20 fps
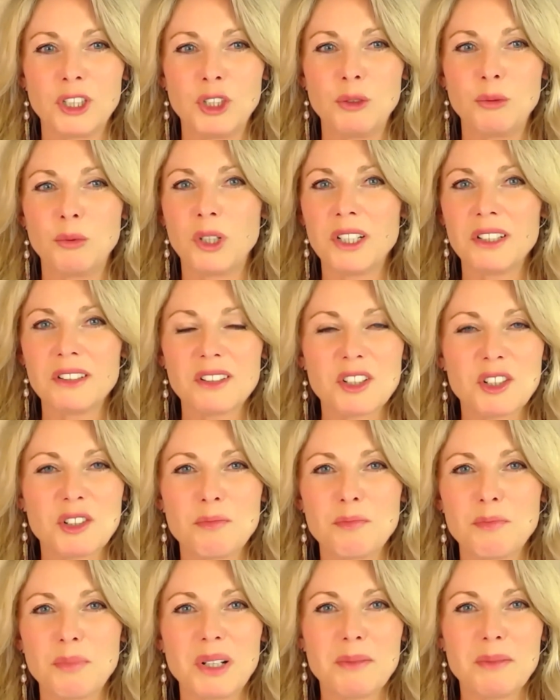
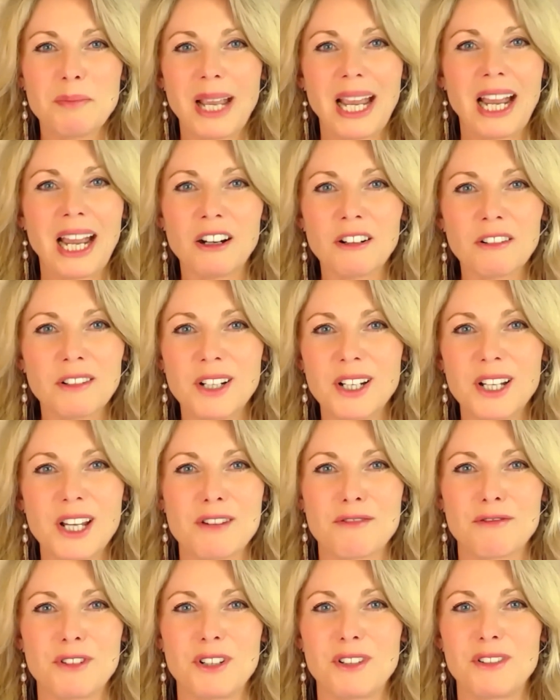what's been powering
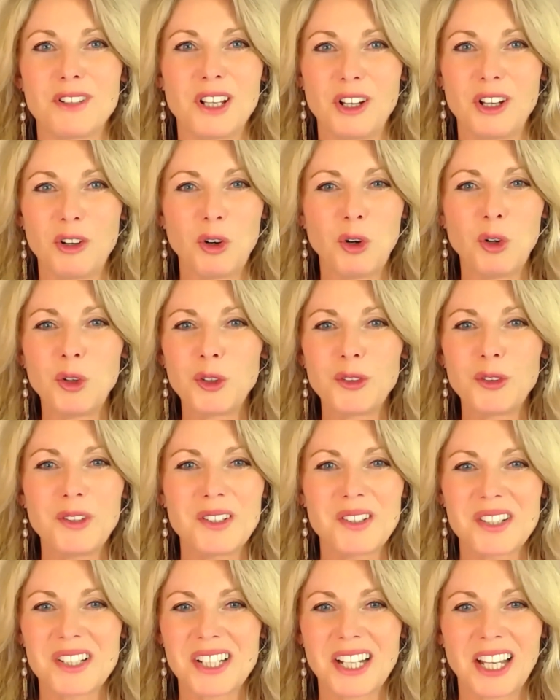everything all
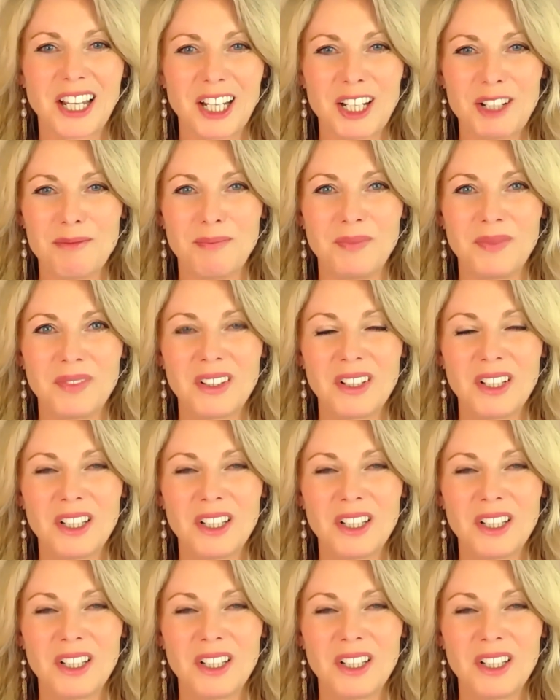this time.